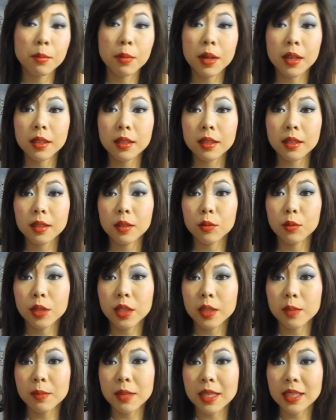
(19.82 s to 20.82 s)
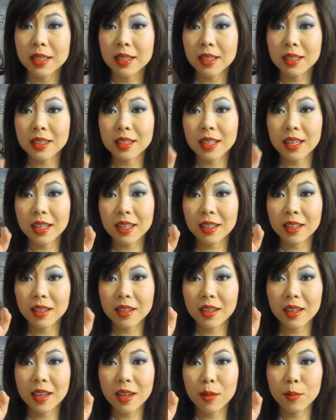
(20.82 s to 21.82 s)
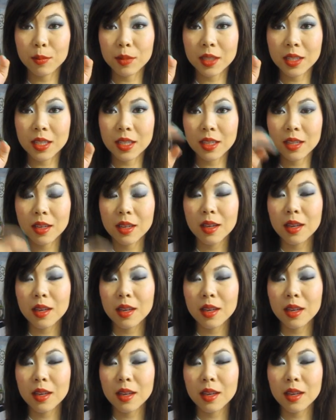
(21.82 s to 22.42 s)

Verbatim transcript: bunk which means it's like empty.